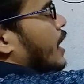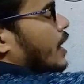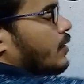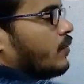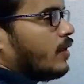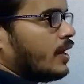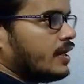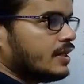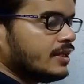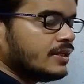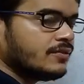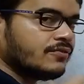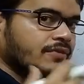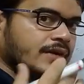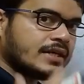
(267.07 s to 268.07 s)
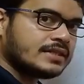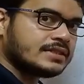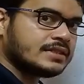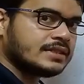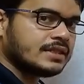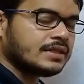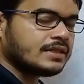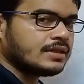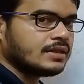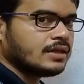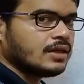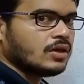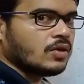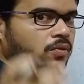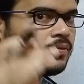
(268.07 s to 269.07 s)
And first thing
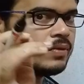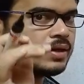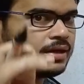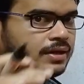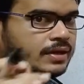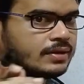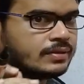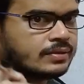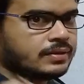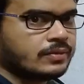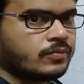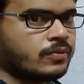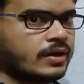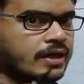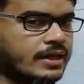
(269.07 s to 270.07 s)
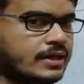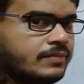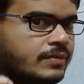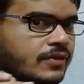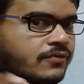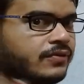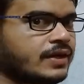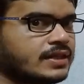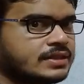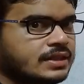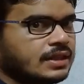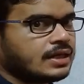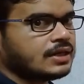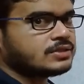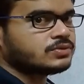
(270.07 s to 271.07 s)
in my
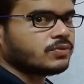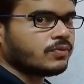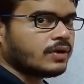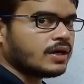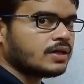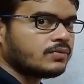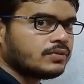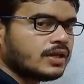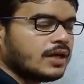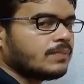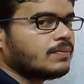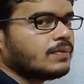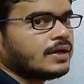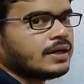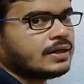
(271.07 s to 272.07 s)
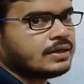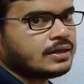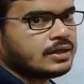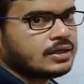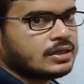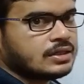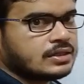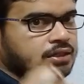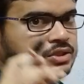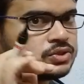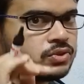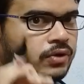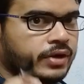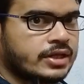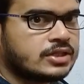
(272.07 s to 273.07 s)
first class, what we have learned, the
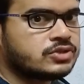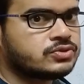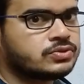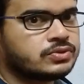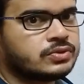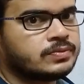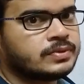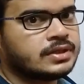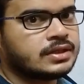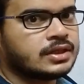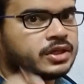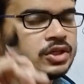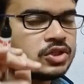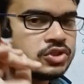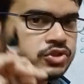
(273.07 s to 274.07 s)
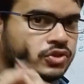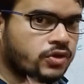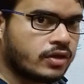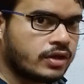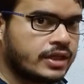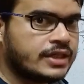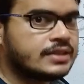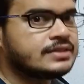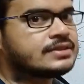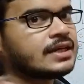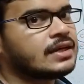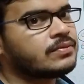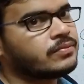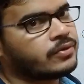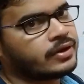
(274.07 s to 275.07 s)
soil should be solids
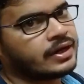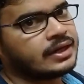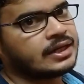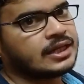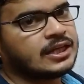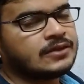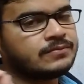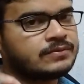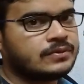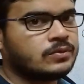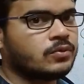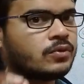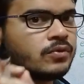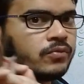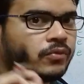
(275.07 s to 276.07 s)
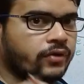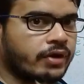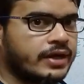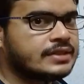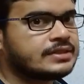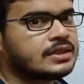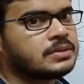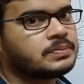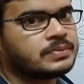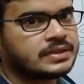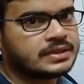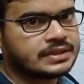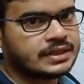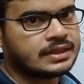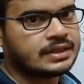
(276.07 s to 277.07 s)
and void. If no voids are
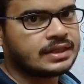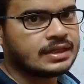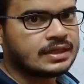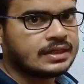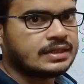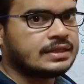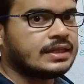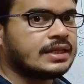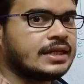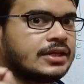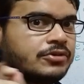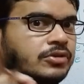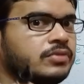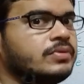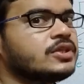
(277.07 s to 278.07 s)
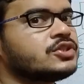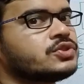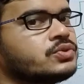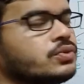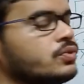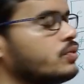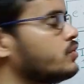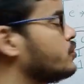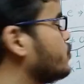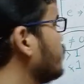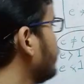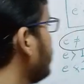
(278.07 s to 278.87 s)
present, then it will be a stone.